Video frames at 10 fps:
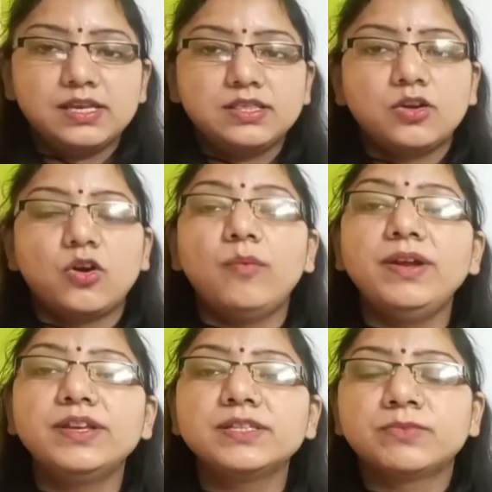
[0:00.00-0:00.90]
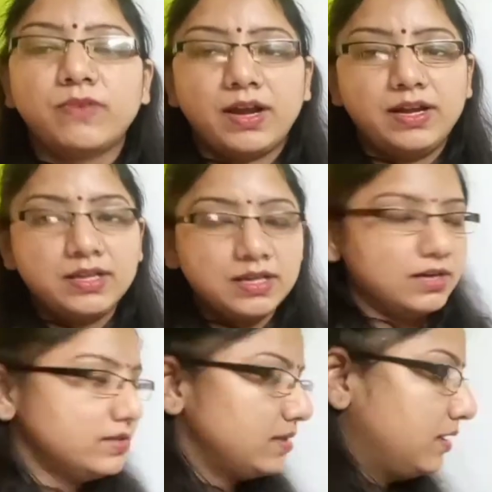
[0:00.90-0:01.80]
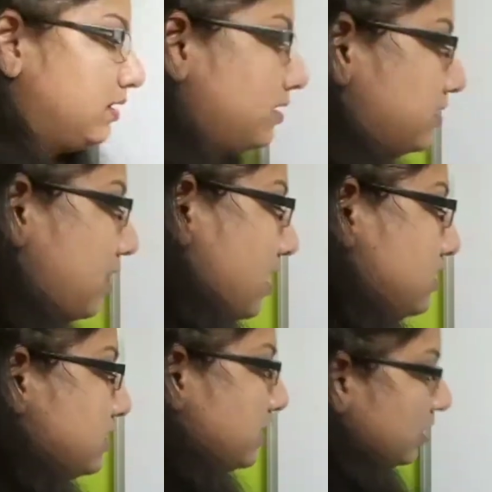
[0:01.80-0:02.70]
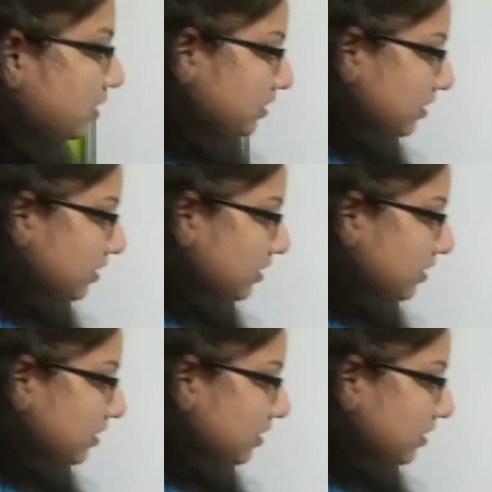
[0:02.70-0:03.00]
the government is providing us in this right the